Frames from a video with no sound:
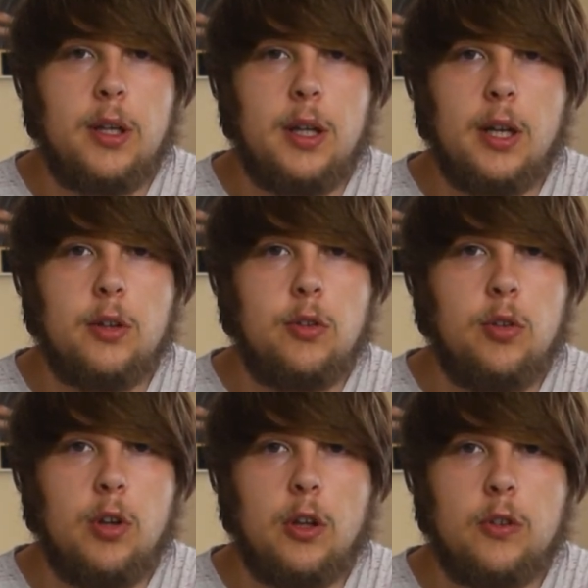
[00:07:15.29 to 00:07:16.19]
get
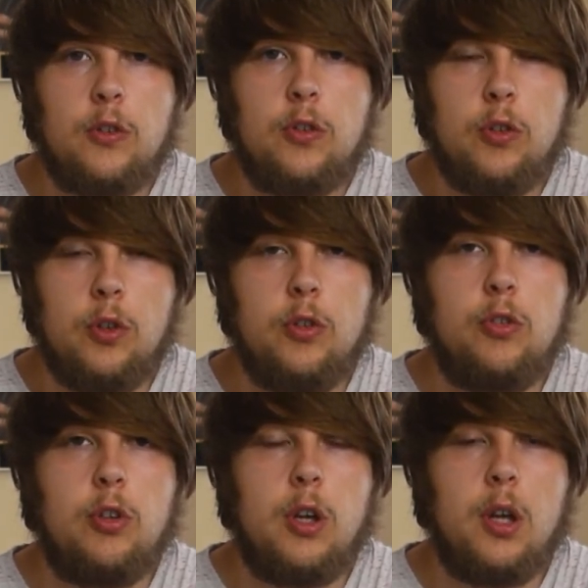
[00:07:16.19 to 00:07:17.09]
into as soon as
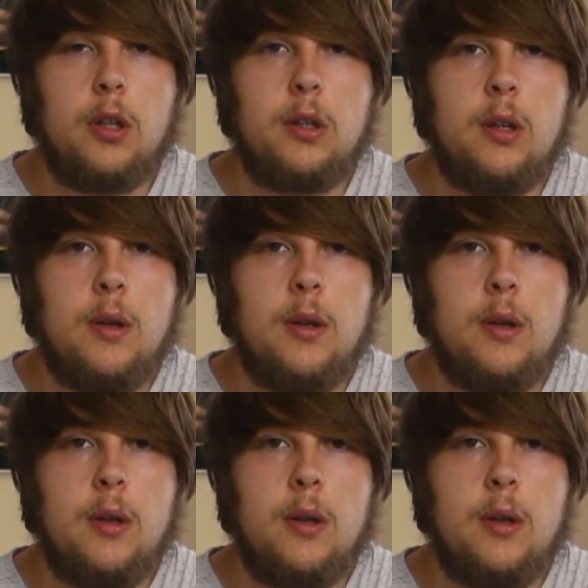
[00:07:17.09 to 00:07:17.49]
you can.